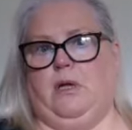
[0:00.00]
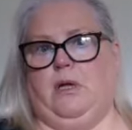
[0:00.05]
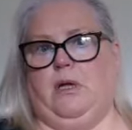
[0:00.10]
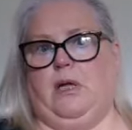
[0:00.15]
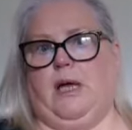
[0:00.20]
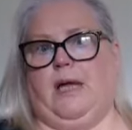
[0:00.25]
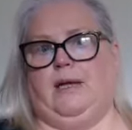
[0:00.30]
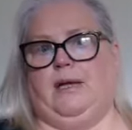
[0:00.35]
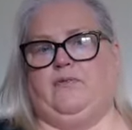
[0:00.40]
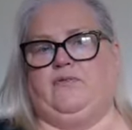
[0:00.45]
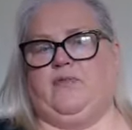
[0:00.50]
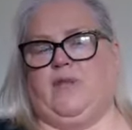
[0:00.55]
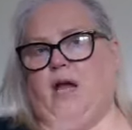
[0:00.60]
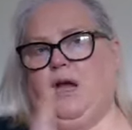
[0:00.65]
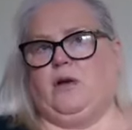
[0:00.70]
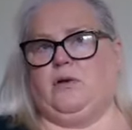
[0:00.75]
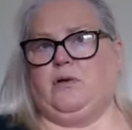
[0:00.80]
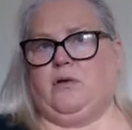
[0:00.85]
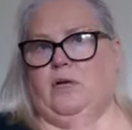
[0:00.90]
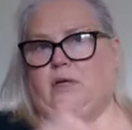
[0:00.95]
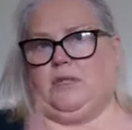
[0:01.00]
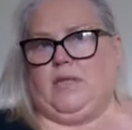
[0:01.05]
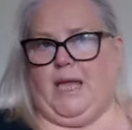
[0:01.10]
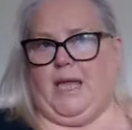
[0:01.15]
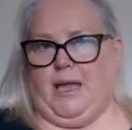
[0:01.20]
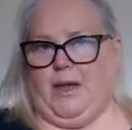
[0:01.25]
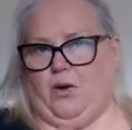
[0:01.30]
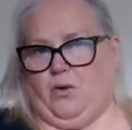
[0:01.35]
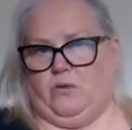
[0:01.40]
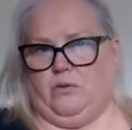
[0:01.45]
And if they're not
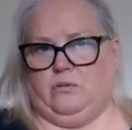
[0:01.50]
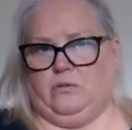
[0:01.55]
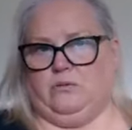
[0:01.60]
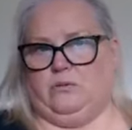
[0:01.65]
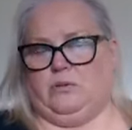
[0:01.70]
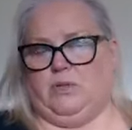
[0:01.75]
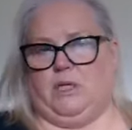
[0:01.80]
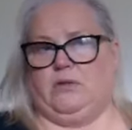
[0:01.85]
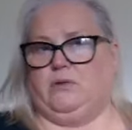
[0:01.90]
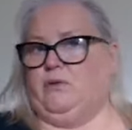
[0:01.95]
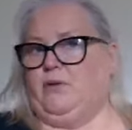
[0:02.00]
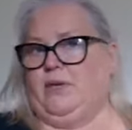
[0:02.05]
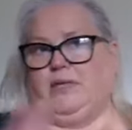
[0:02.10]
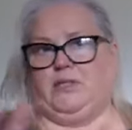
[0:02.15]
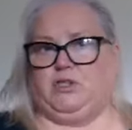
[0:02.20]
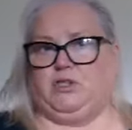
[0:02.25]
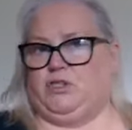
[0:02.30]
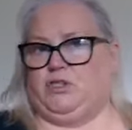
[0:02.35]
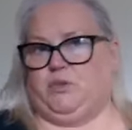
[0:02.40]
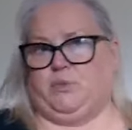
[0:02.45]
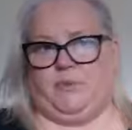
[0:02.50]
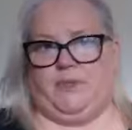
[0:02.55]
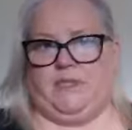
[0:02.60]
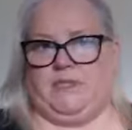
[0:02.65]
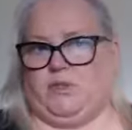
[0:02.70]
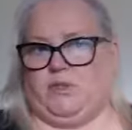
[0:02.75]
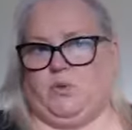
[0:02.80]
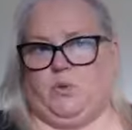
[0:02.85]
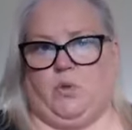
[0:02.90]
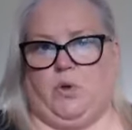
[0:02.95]
there, then the relationship
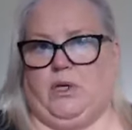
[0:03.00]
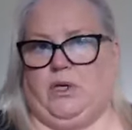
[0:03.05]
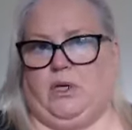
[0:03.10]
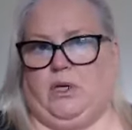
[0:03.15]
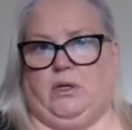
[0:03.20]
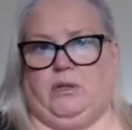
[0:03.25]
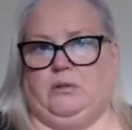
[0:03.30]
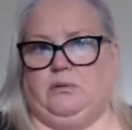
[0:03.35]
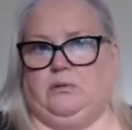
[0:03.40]
isn't working.